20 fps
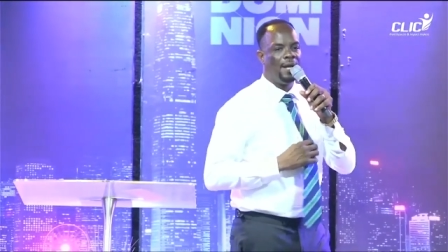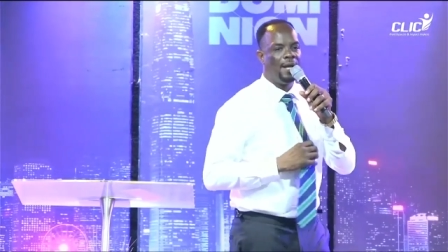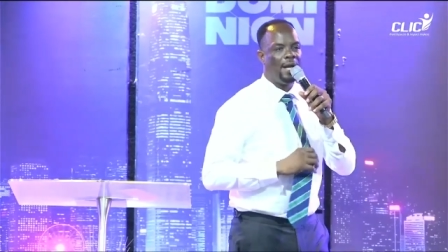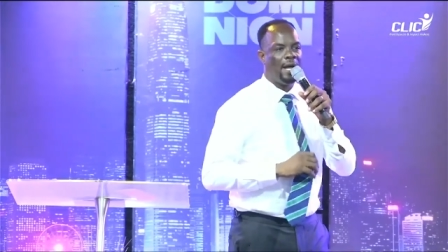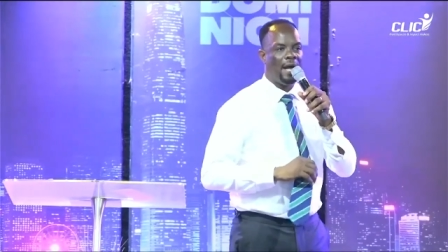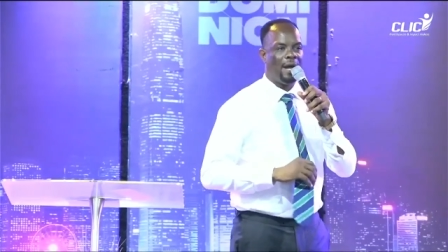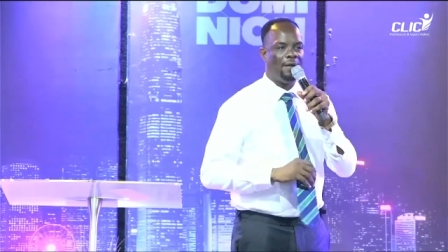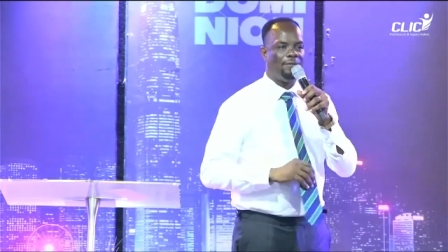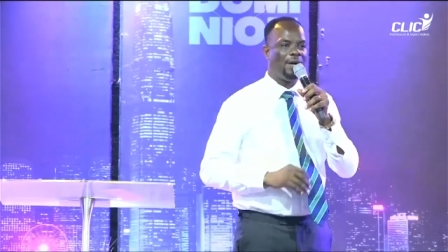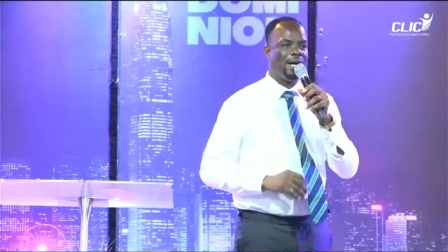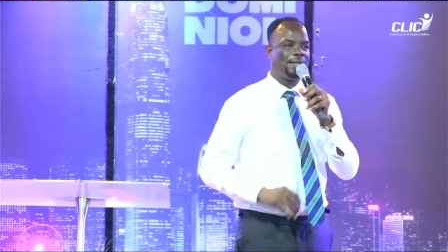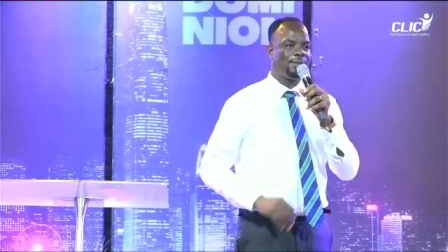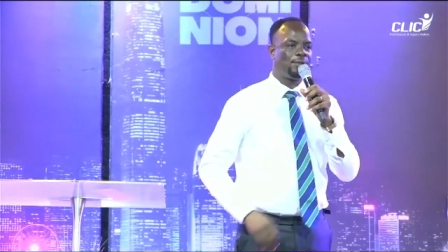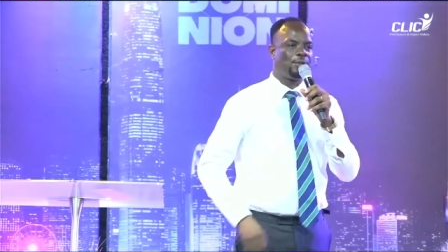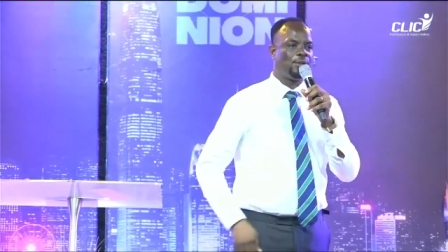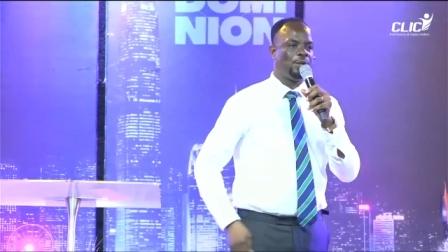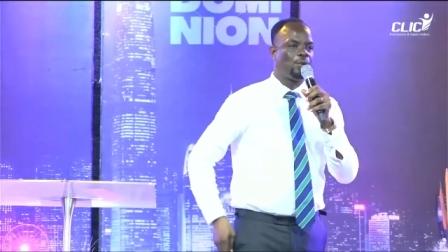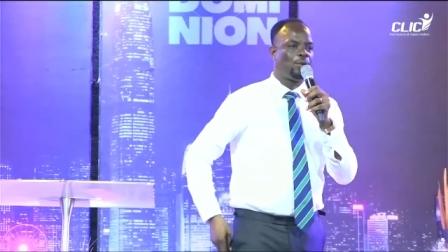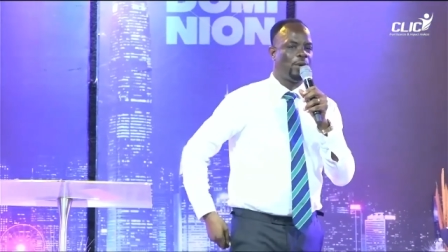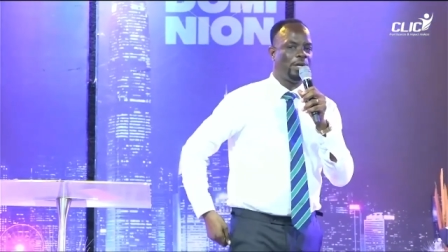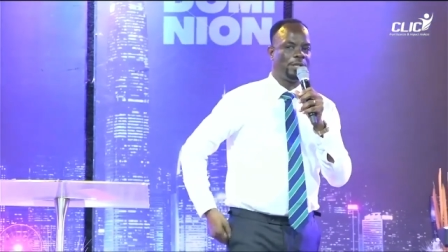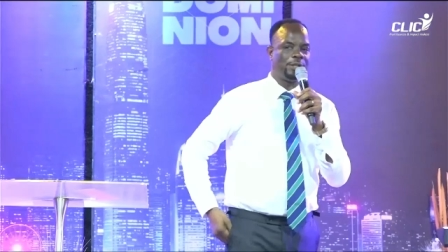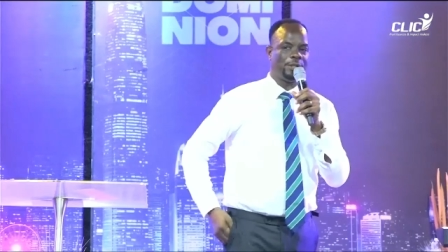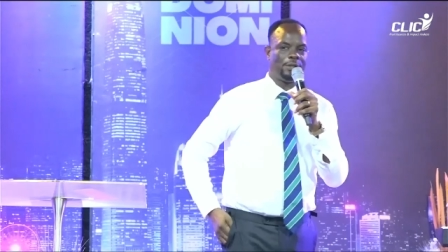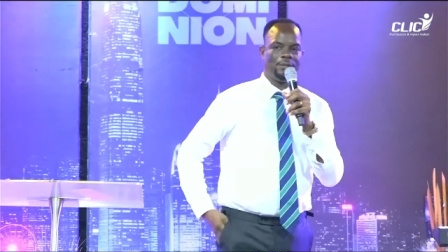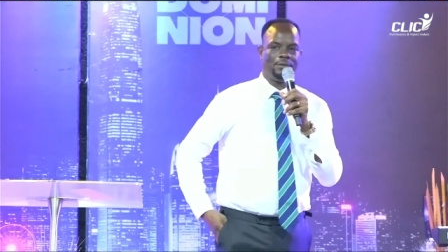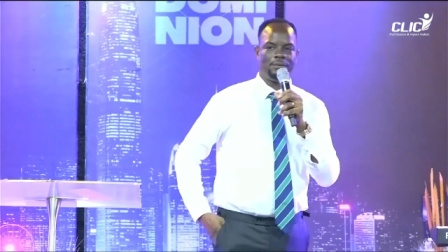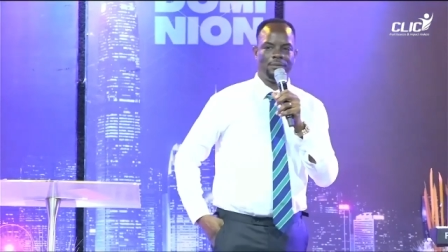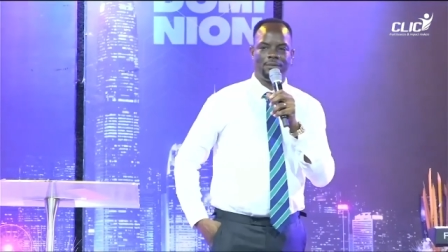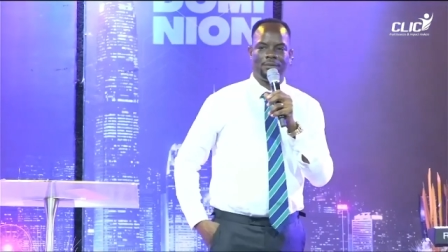I've asked you a
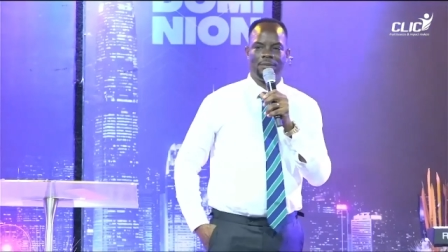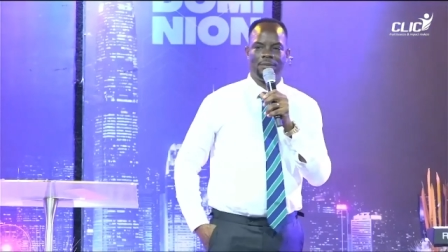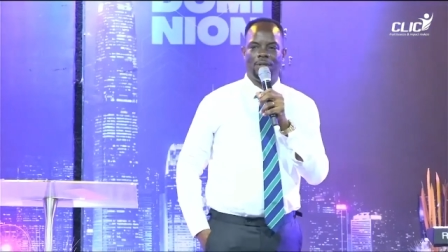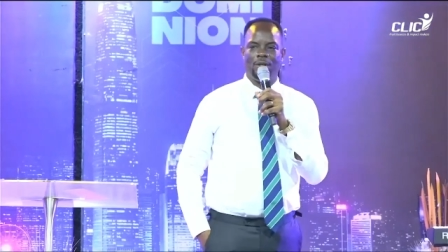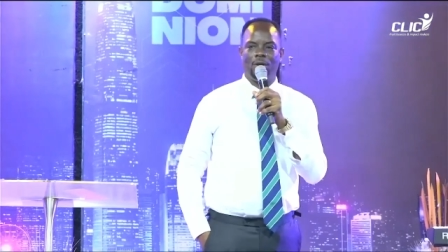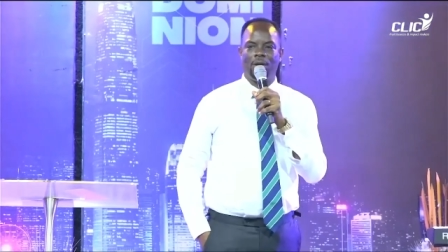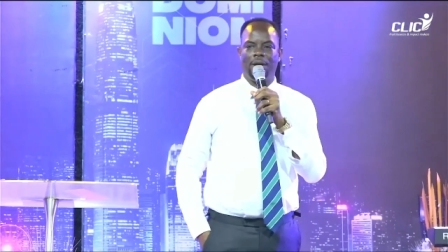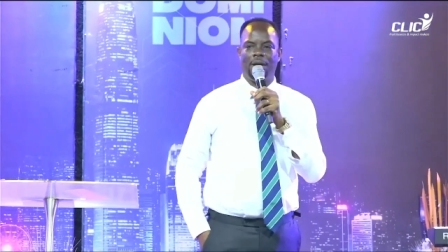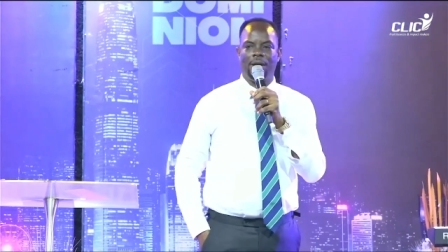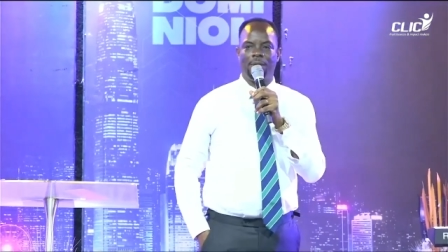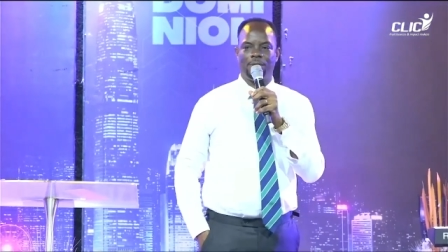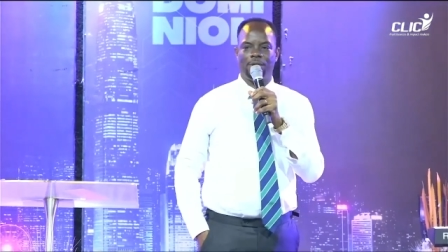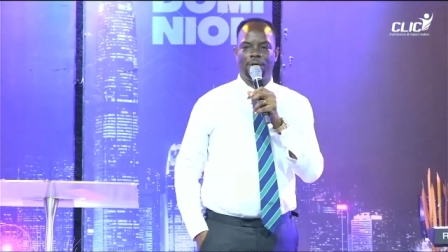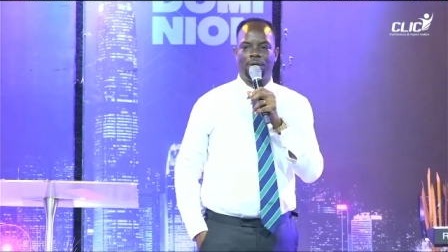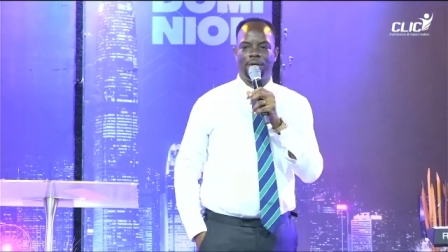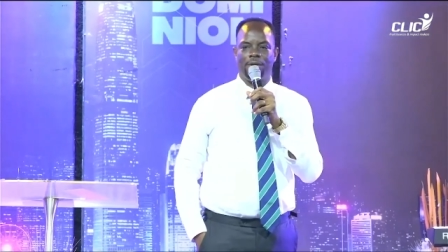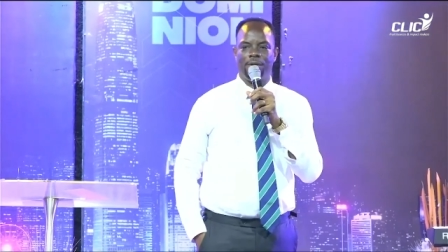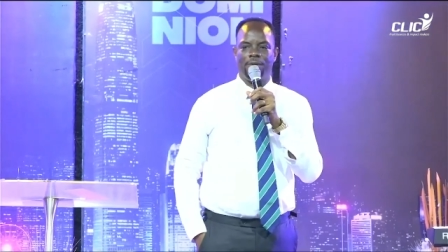question. Lord, I'm sorry.